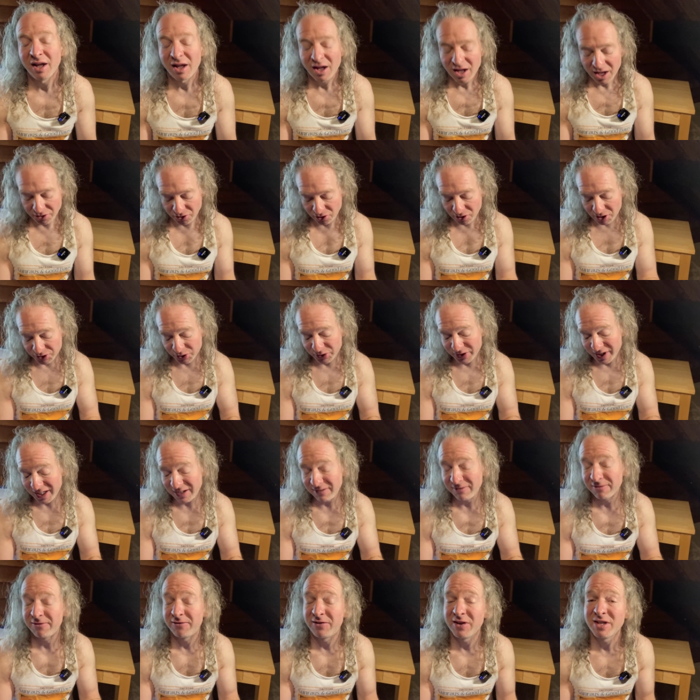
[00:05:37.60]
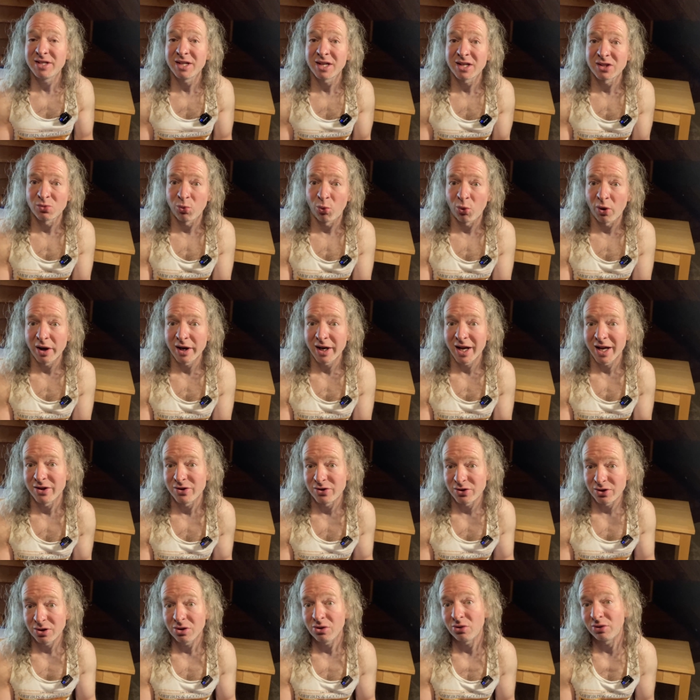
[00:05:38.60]
and you're also taking physics one and
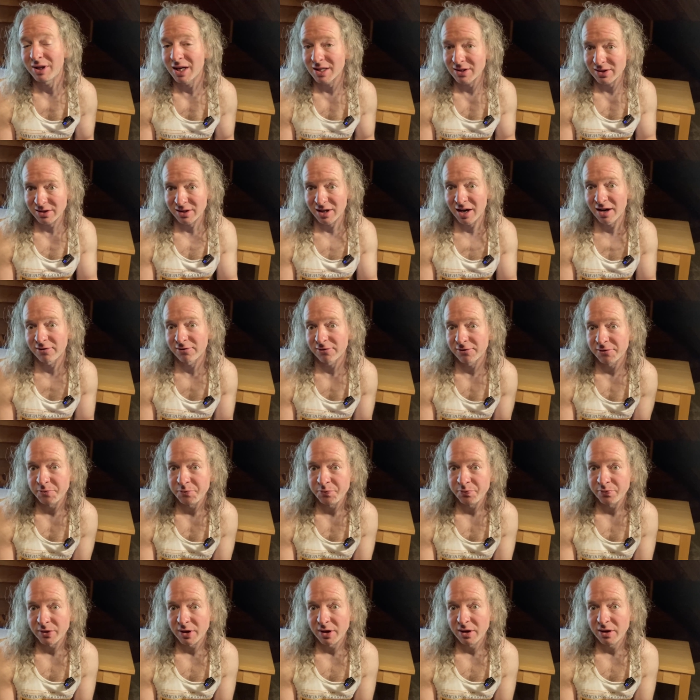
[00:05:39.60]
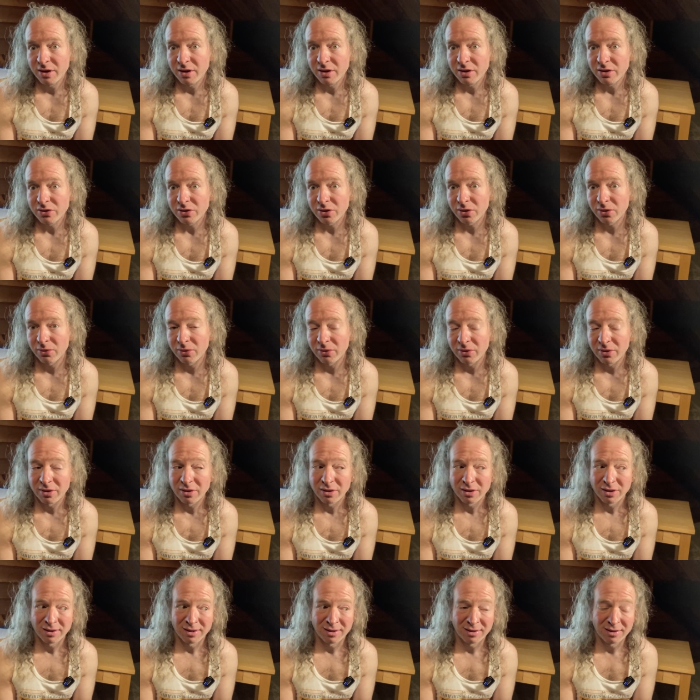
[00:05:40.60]
two. That's tough. So
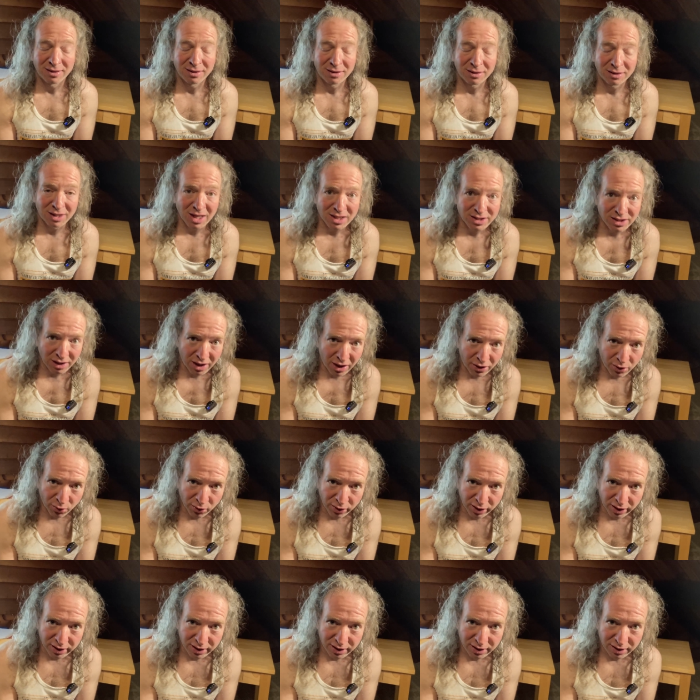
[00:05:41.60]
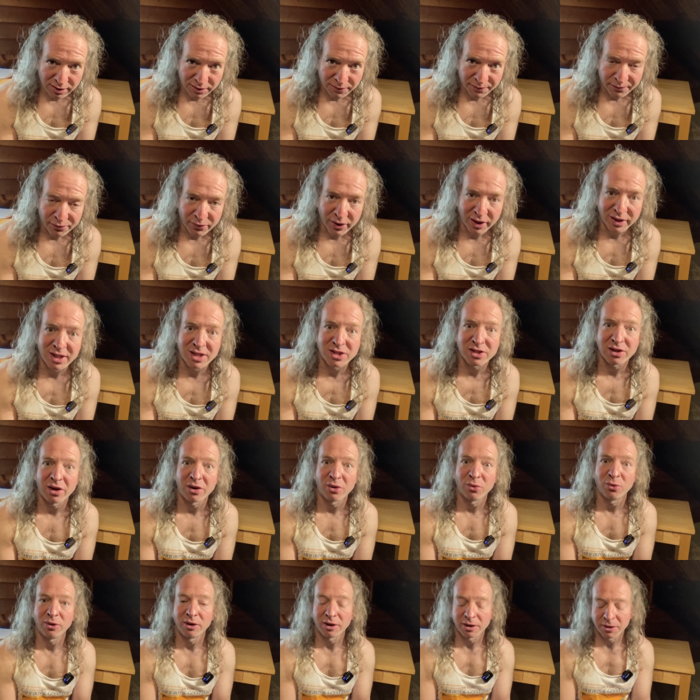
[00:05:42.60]
that's a lot of work, right? That's a lot
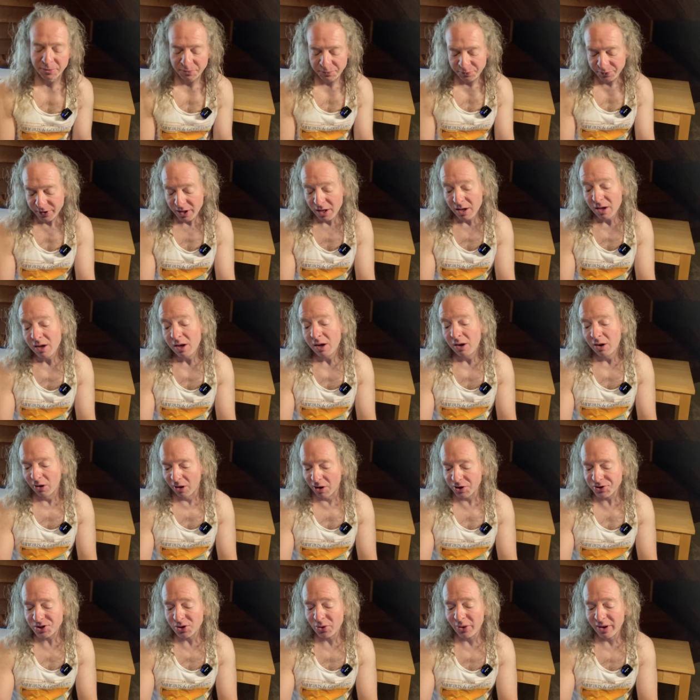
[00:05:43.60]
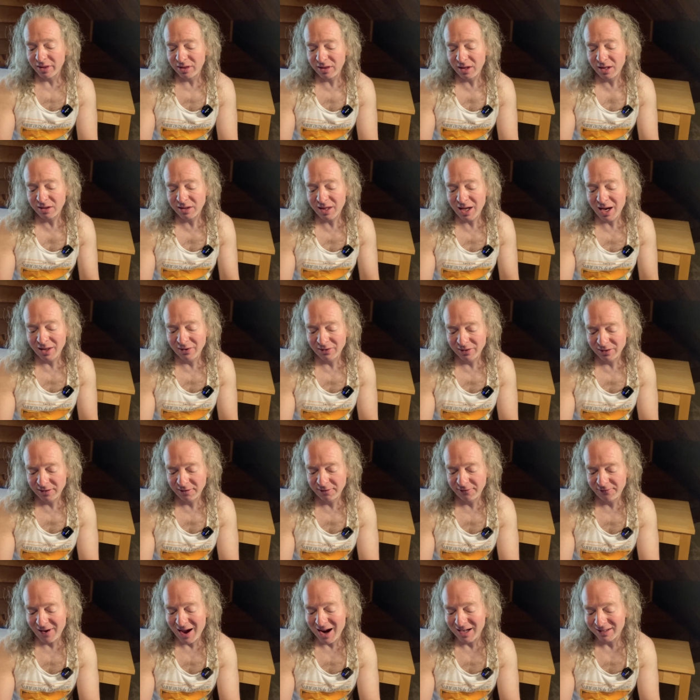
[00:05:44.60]
of work. Also, I think that the
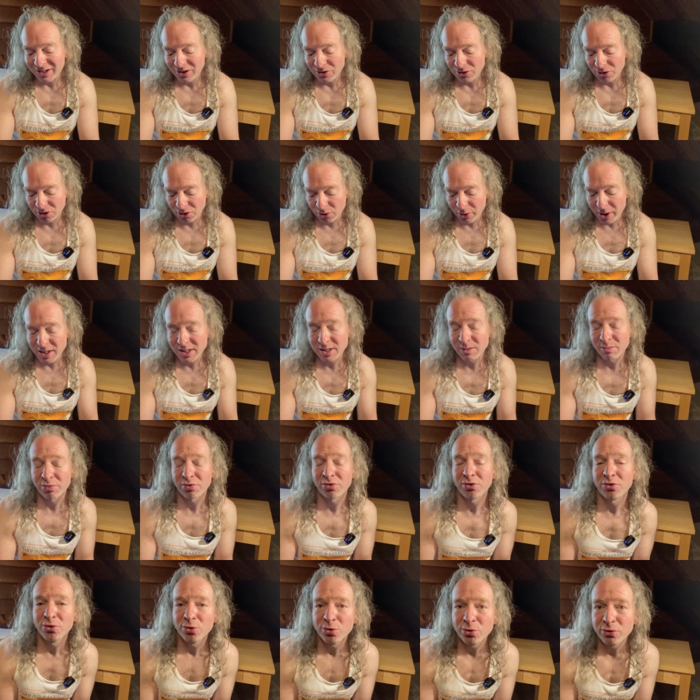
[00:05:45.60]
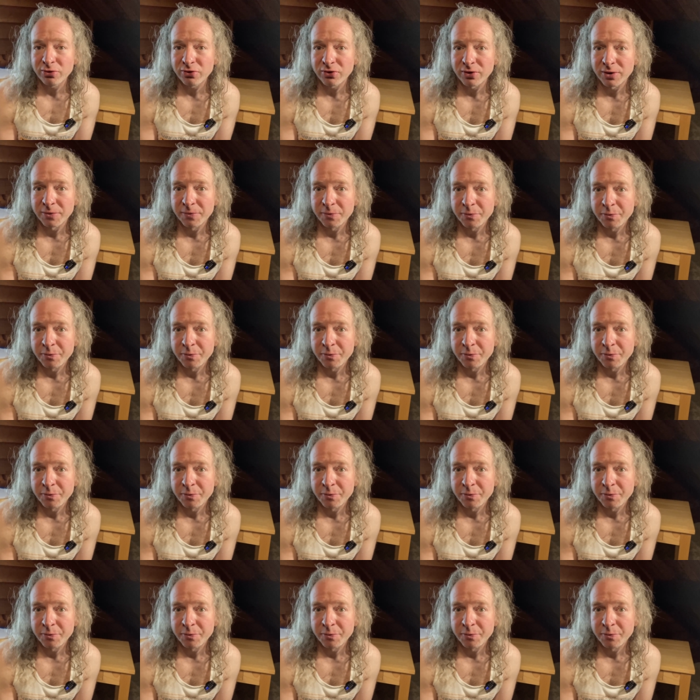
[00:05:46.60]
fact that your grades improved